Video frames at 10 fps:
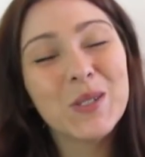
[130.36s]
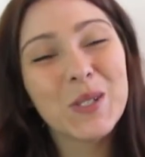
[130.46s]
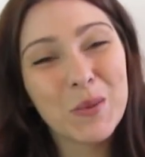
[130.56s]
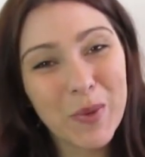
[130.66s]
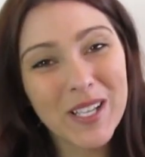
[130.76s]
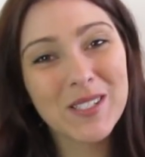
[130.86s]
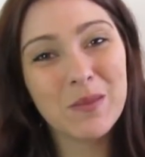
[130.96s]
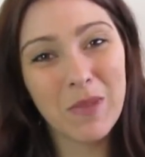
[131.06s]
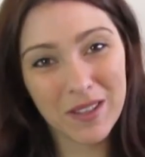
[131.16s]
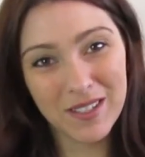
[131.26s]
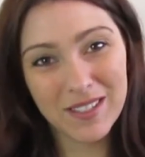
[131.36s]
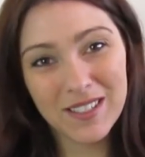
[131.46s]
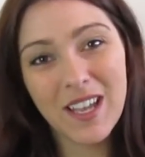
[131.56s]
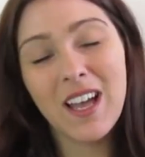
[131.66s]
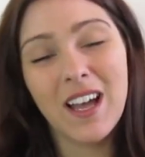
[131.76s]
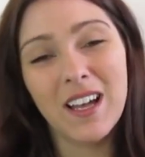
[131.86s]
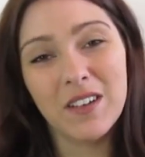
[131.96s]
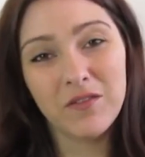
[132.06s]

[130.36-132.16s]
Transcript: those are the best methods. uh,